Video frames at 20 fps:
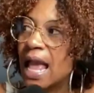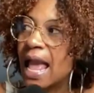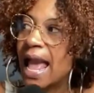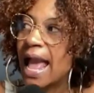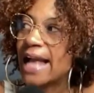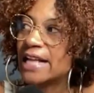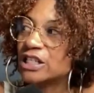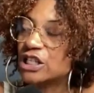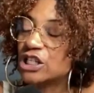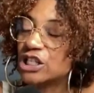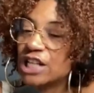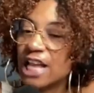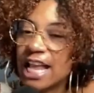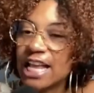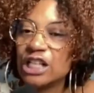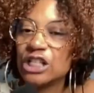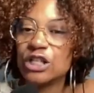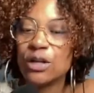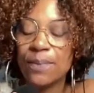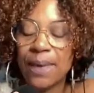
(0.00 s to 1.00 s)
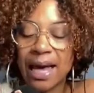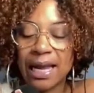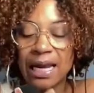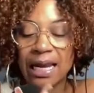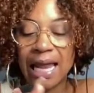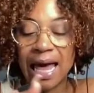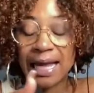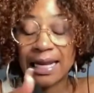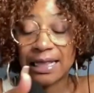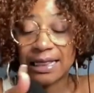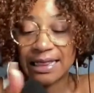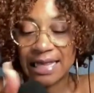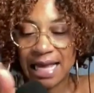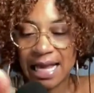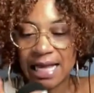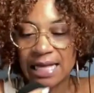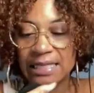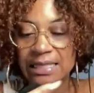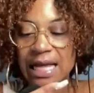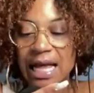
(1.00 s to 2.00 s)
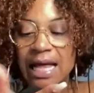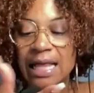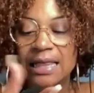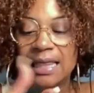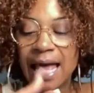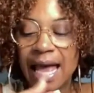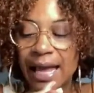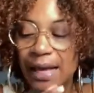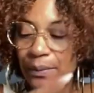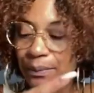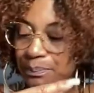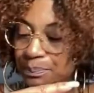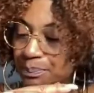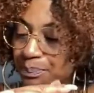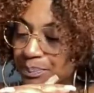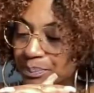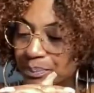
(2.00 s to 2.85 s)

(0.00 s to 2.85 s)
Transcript: has changed about a lot of things. Like,